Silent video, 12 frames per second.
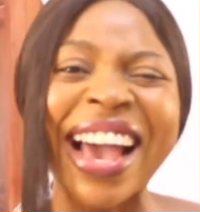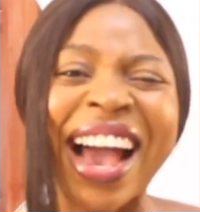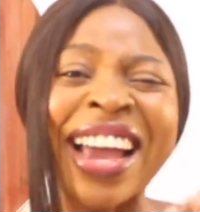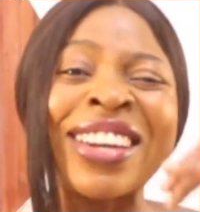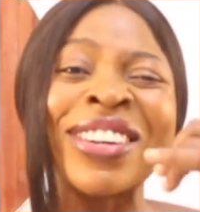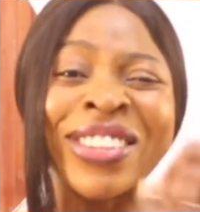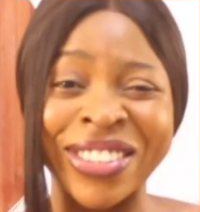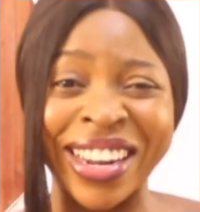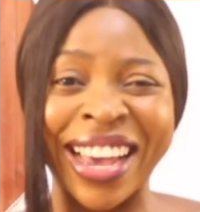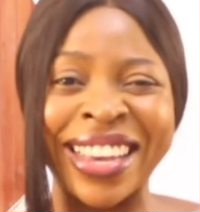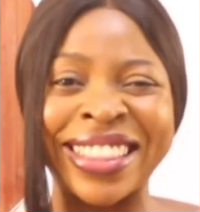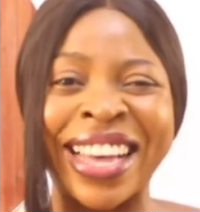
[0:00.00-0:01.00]
I know you
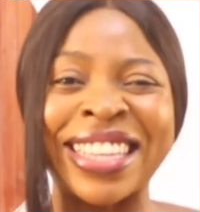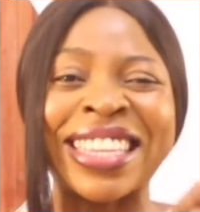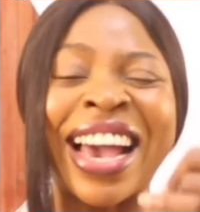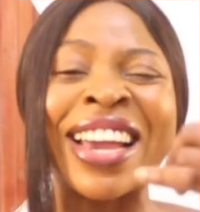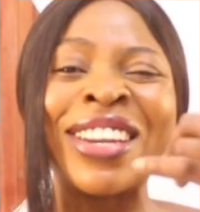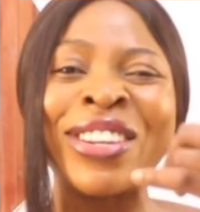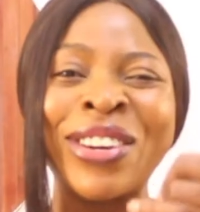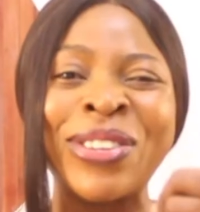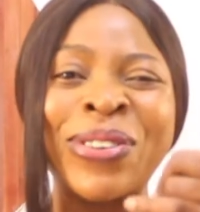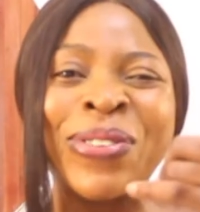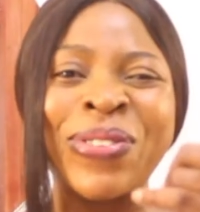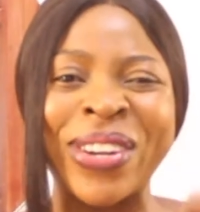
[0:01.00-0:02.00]
like that. I know
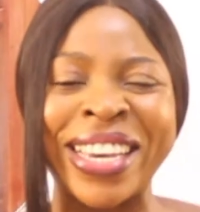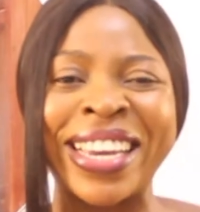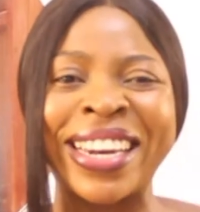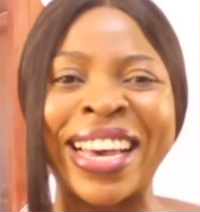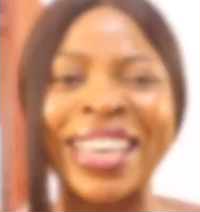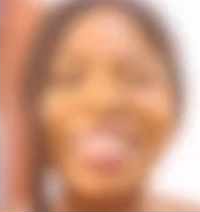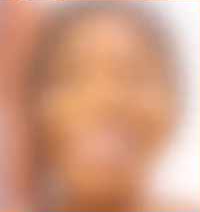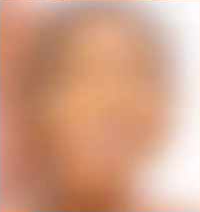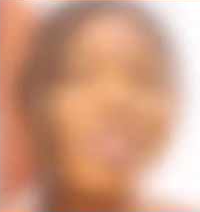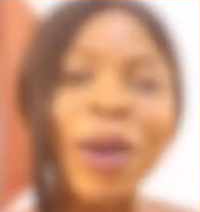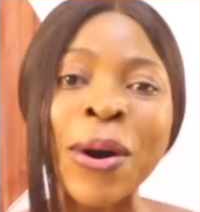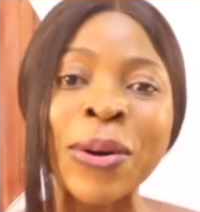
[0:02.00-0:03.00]
you freaking like that.
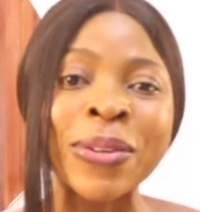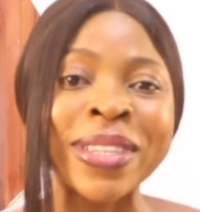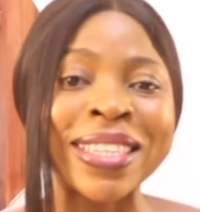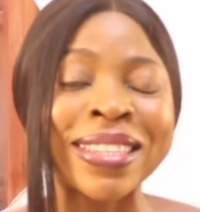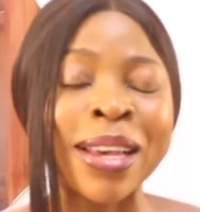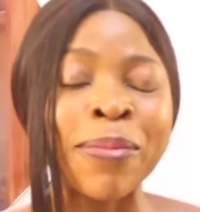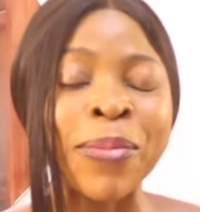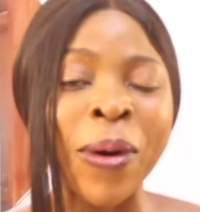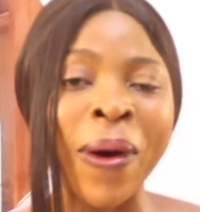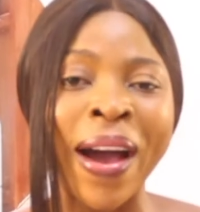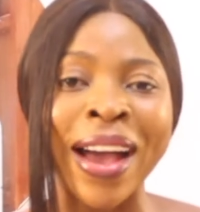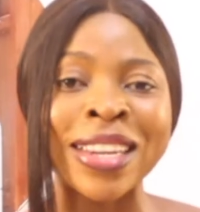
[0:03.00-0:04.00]
So these are
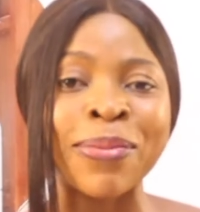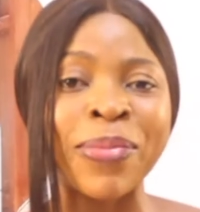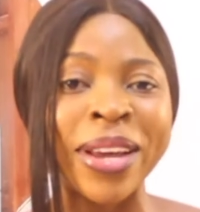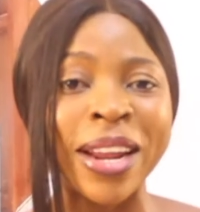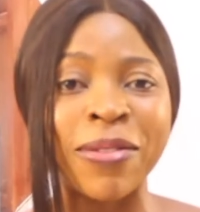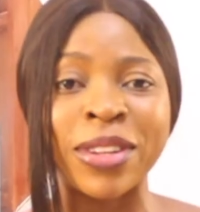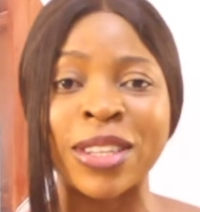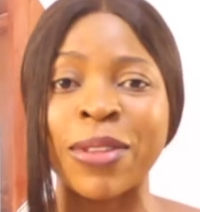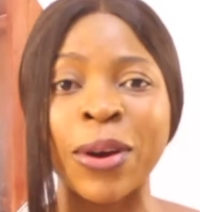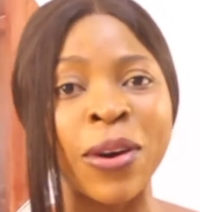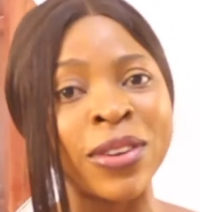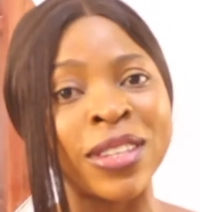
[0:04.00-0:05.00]
more are the benefits of
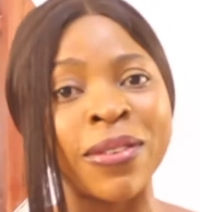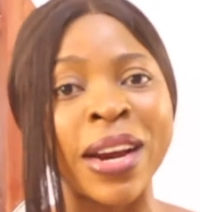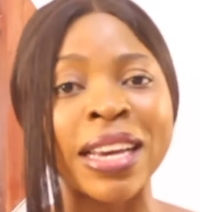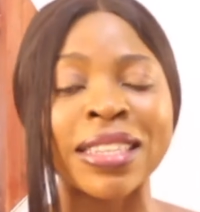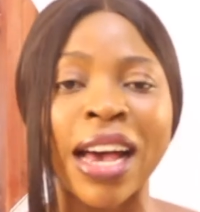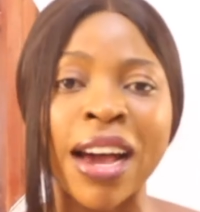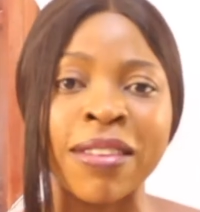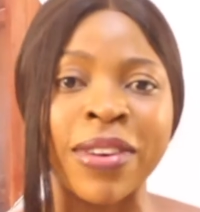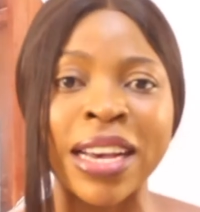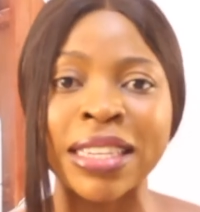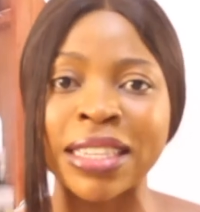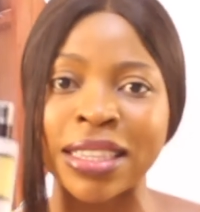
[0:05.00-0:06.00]
the Cosrx
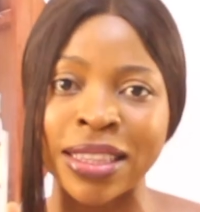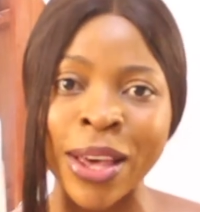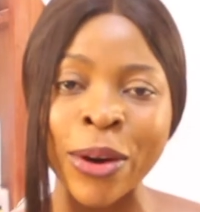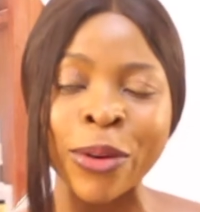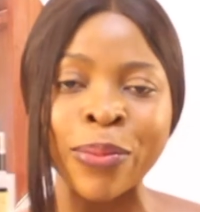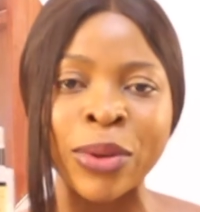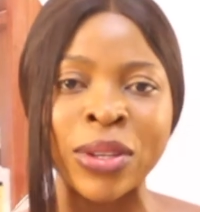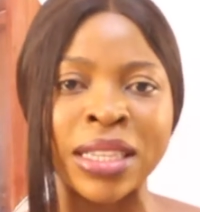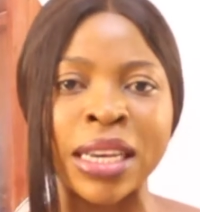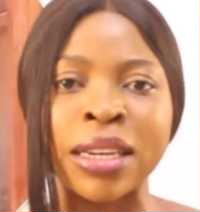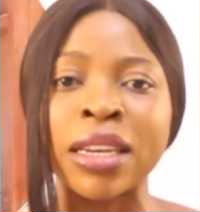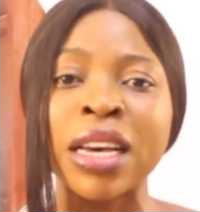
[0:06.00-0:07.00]
Advanced Snail
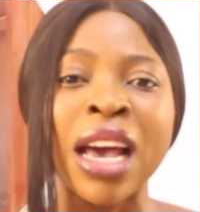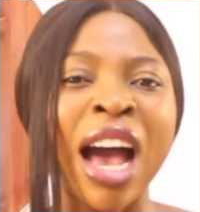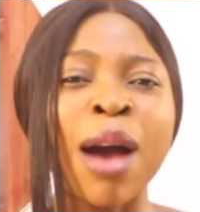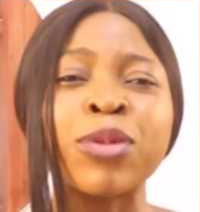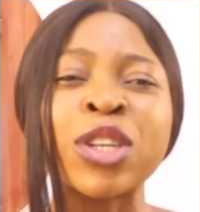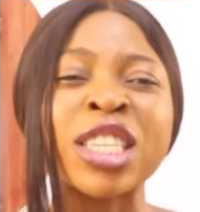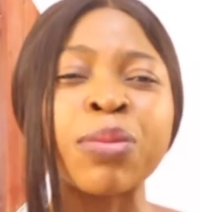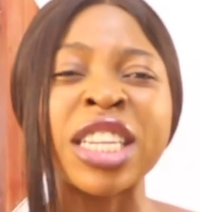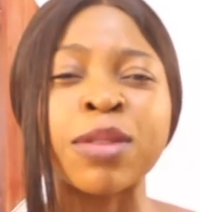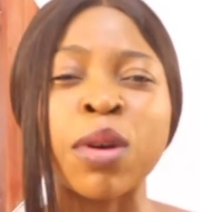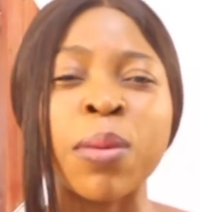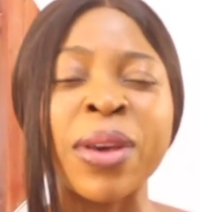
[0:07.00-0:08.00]
mucin. I'm sure
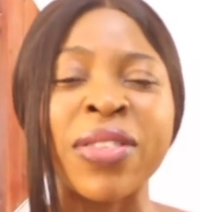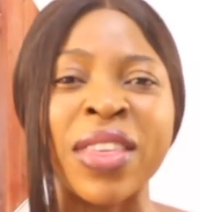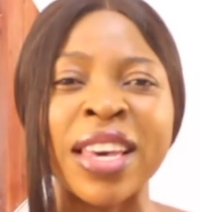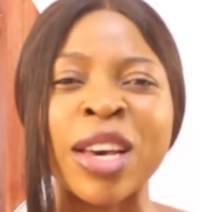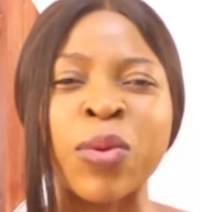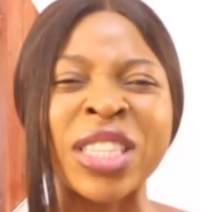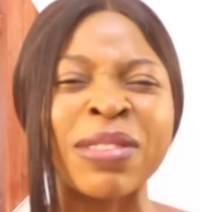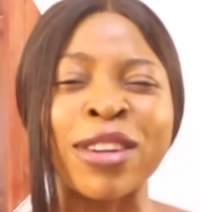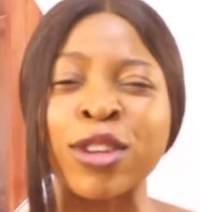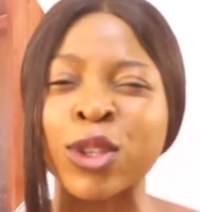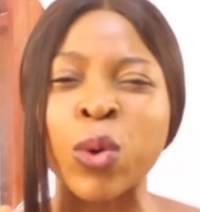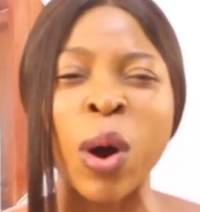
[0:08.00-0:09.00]
somebody's probably thinking, what if I
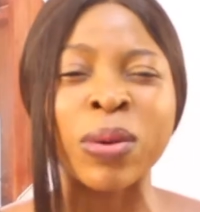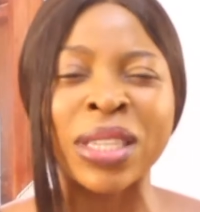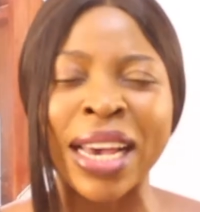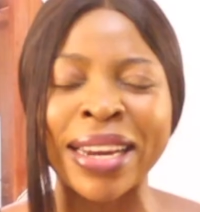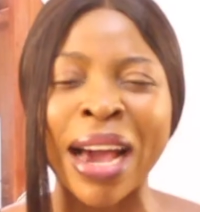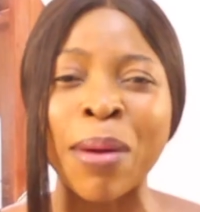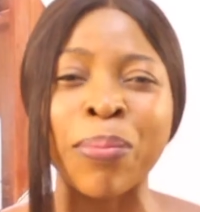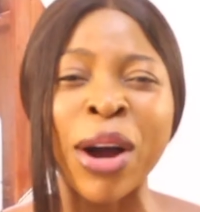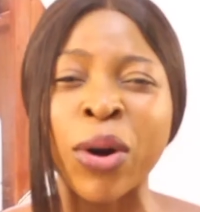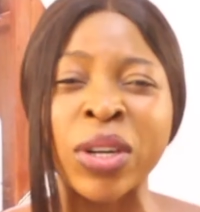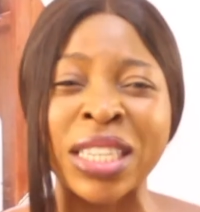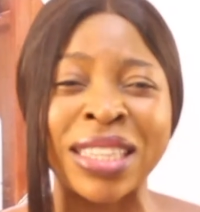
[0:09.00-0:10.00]
just go outside and
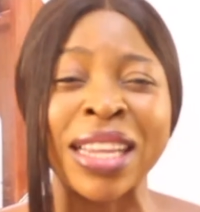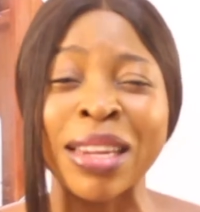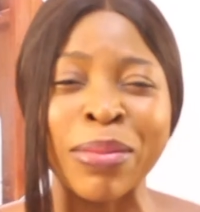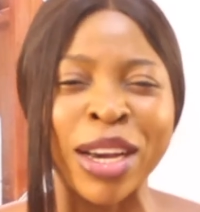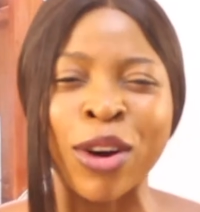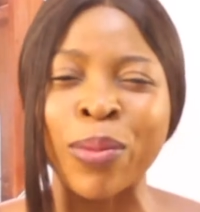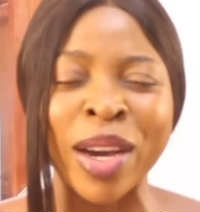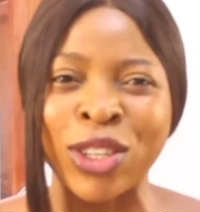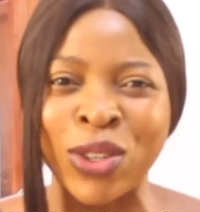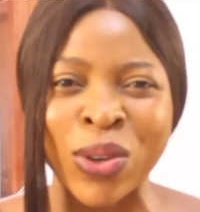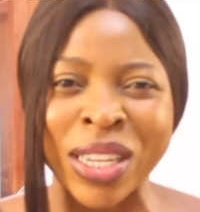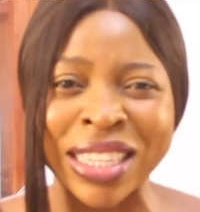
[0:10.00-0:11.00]
pack all the snail on my
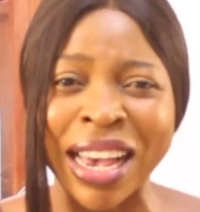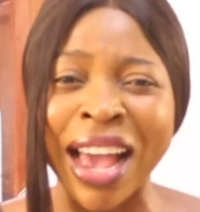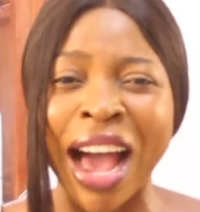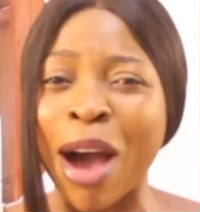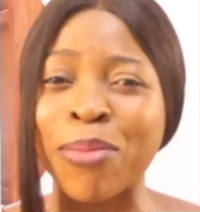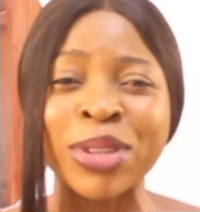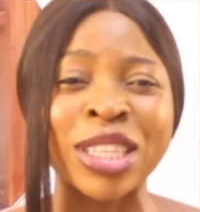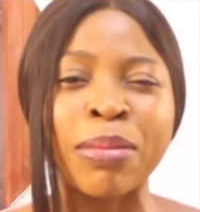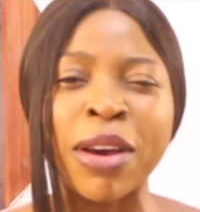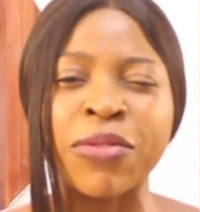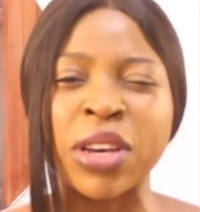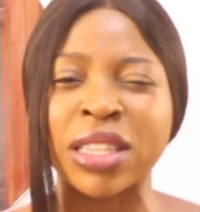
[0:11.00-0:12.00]
street? I'll put it on
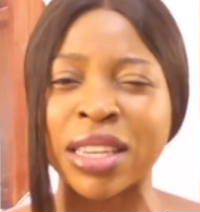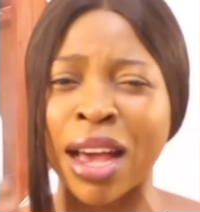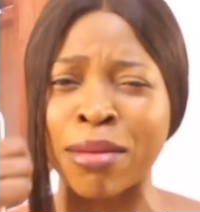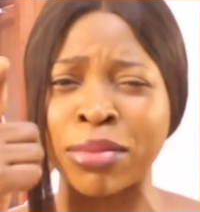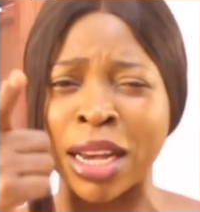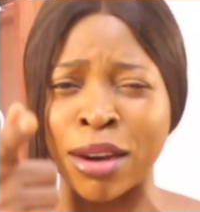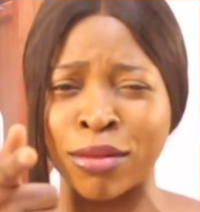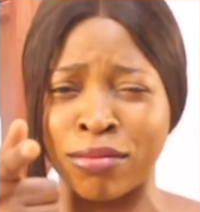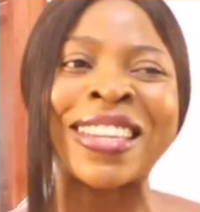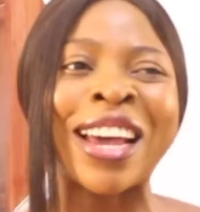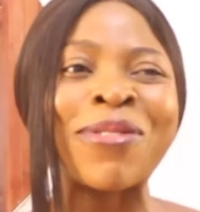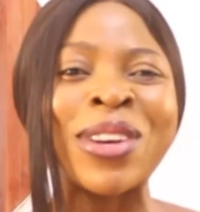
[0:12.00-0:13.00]
my face. Calm down.
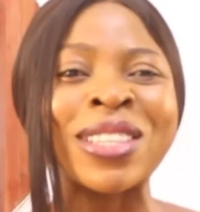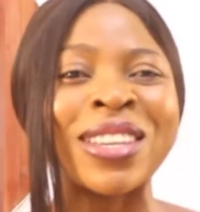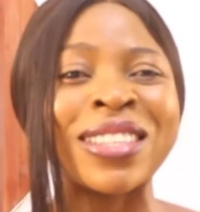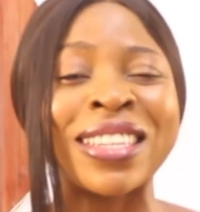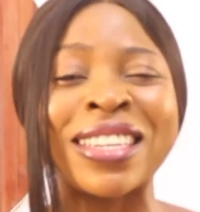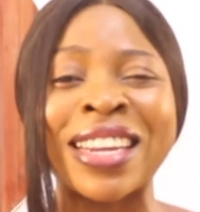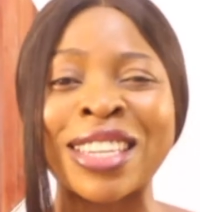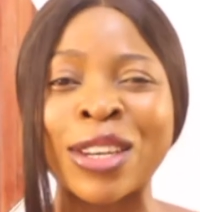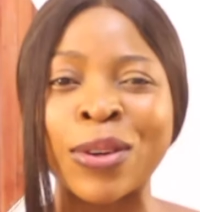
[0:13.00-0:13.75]
That brings us to the next